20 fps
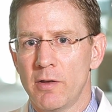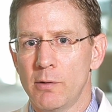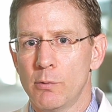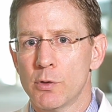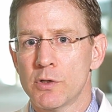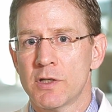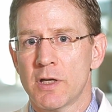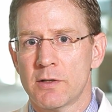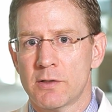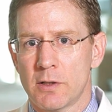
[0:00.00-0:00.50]

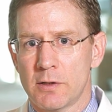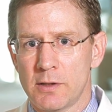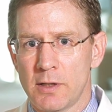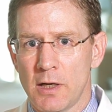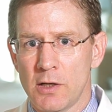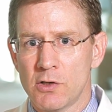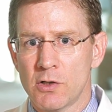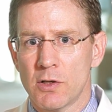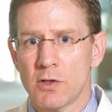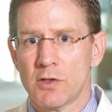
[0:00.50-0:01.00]

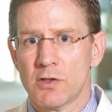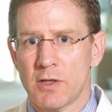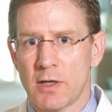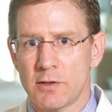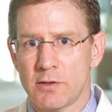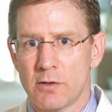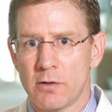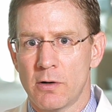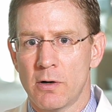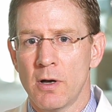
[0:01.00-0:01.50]
Resuscitation
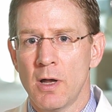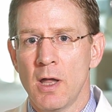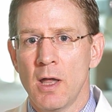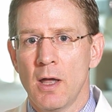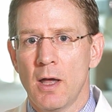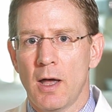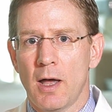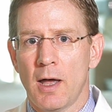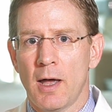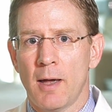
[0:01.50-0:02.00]
Center
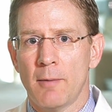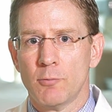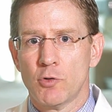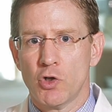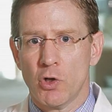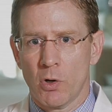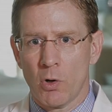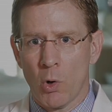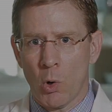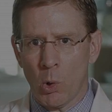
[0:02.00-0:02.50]

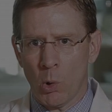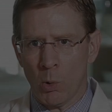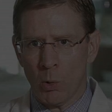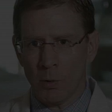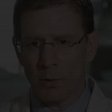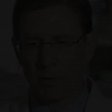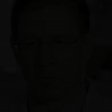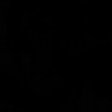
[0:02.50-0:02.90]
took hold.